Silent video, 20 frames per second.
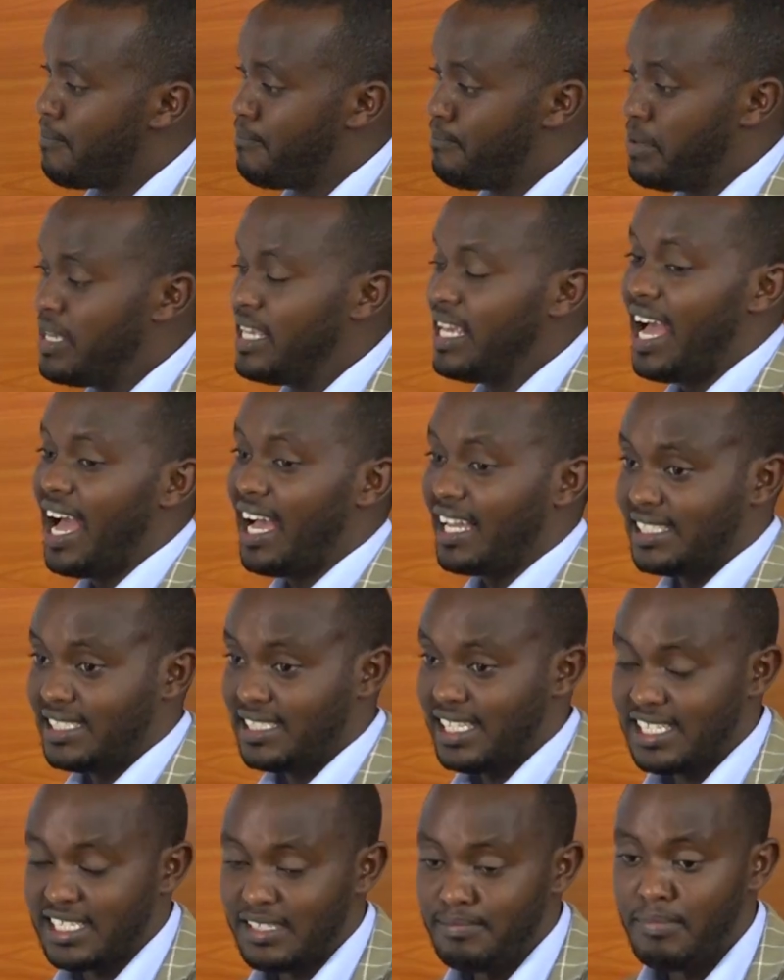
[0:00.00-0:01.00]
be
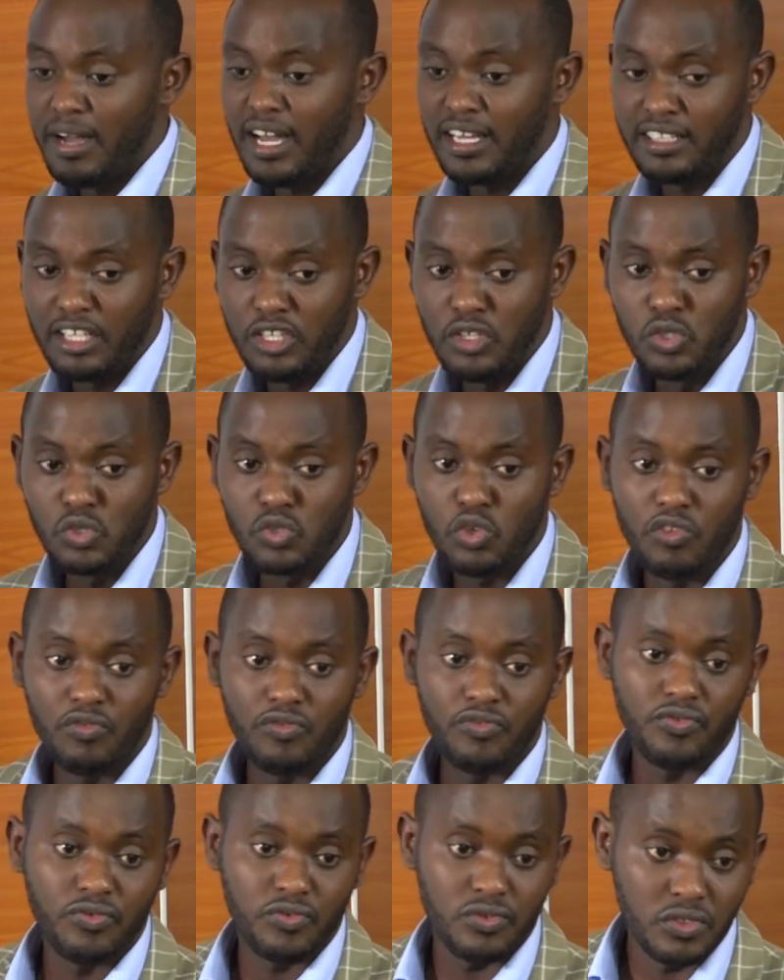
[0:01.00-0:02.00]
accessed by the use
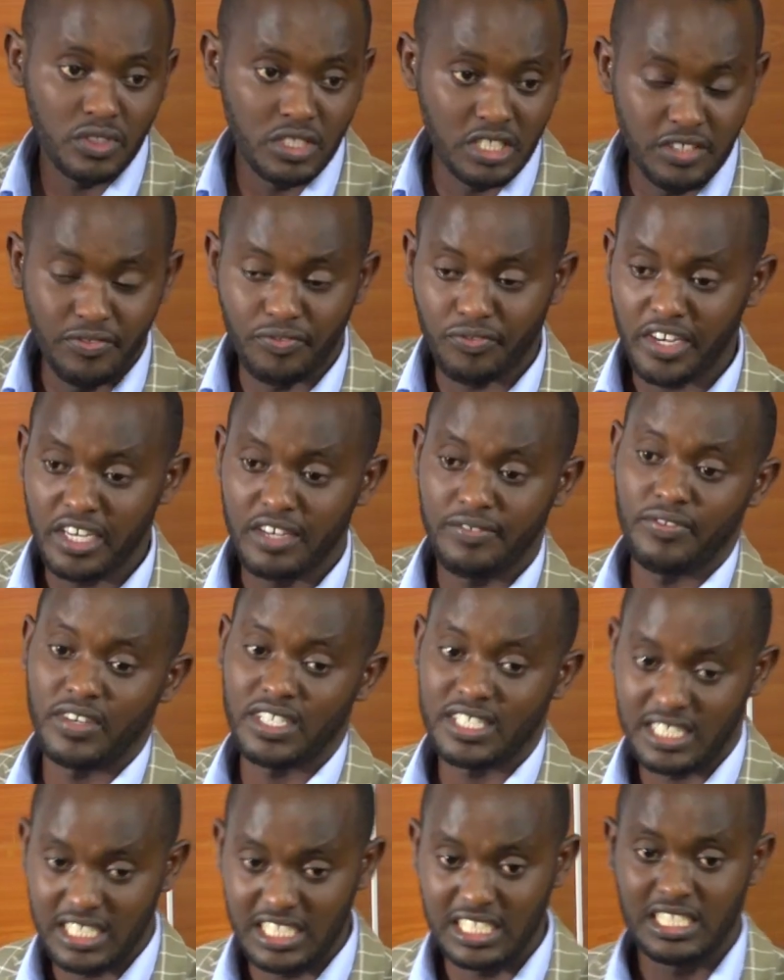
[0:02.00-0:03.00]
of different
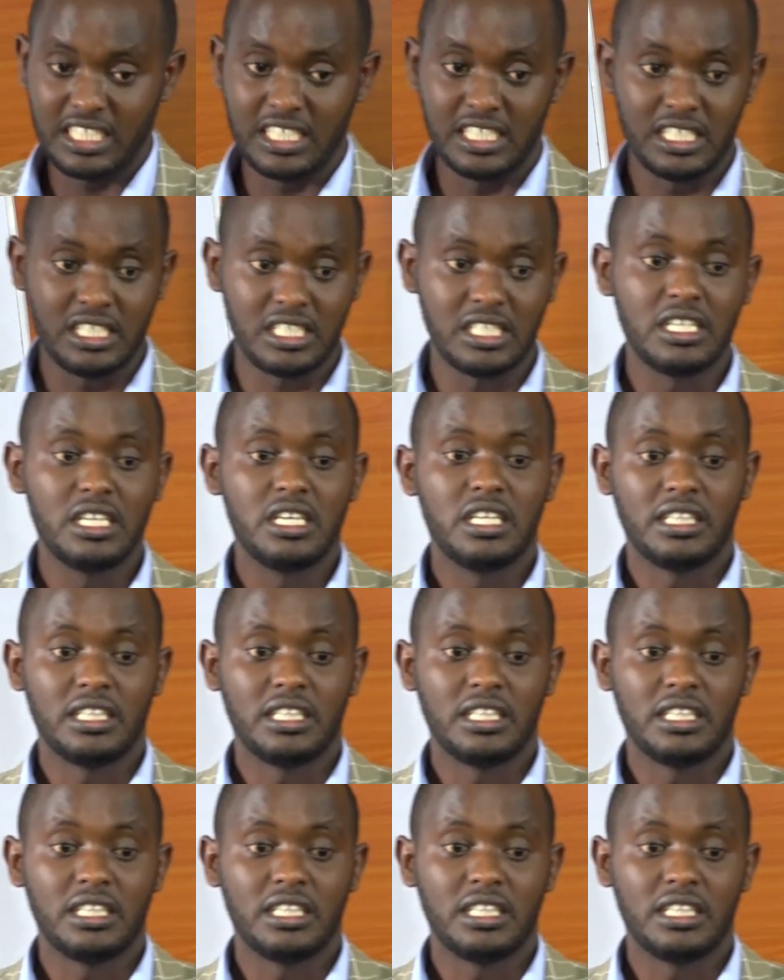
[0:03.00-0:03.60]
facilities